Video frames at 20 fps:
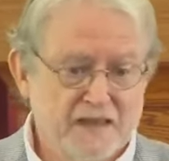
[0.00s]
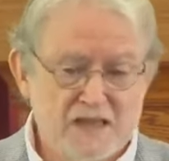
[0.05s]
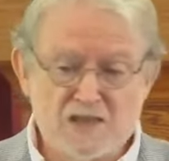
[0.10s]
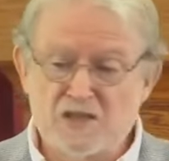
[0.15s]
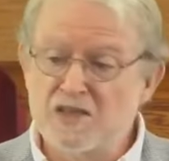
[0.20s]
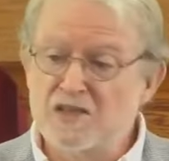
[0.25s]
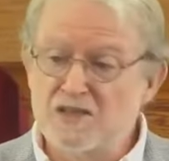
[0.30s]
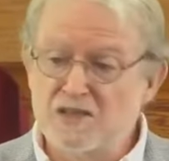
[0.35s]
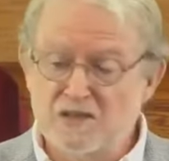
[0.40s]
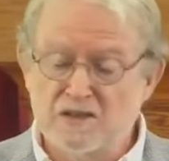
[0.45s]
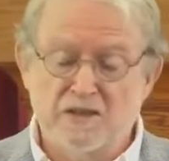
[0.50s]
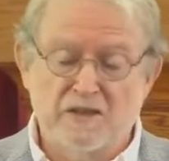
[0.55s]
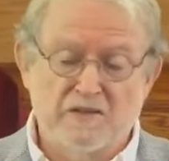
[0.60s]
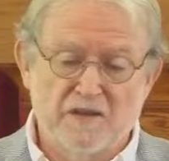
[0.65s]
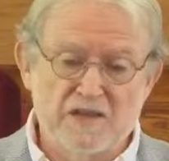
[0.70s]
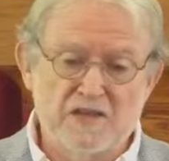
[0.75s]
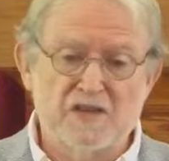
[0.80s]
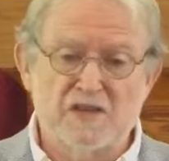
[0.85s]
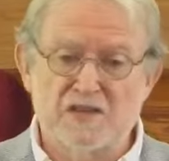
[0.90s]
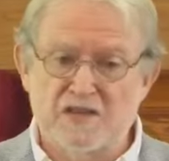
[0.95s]
This
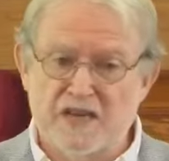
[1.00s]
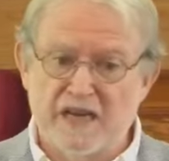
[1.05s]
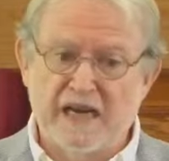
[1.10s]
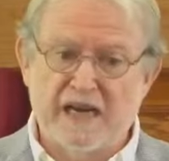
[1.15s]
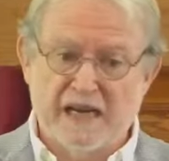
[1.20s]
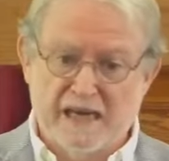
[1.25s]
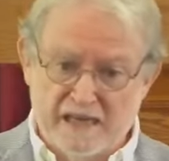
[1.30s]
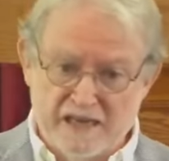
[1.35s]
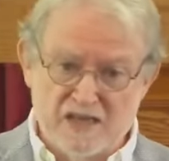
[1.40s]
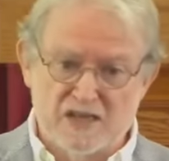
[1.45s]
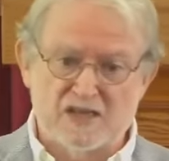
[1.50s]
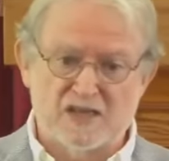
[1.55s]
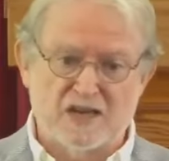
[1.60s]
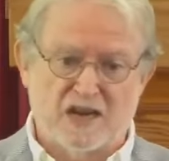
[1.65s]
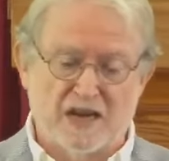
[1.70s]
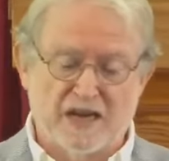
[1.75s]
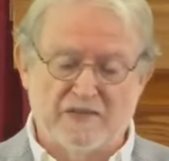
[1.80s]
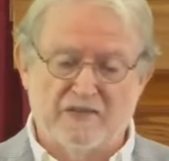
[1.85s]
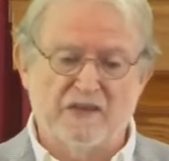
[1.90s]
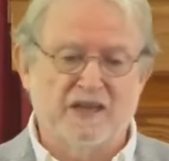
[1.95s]
is an
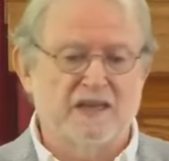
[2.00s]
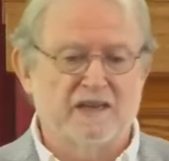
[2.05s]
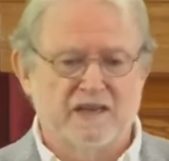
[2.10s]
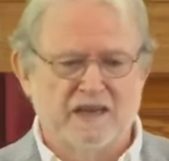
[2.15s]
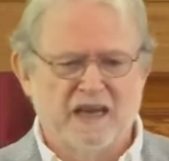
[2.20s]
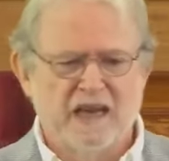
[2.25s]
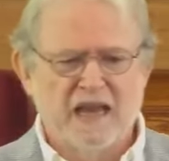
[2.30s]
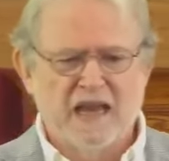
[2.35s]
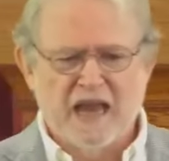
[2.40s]
insight that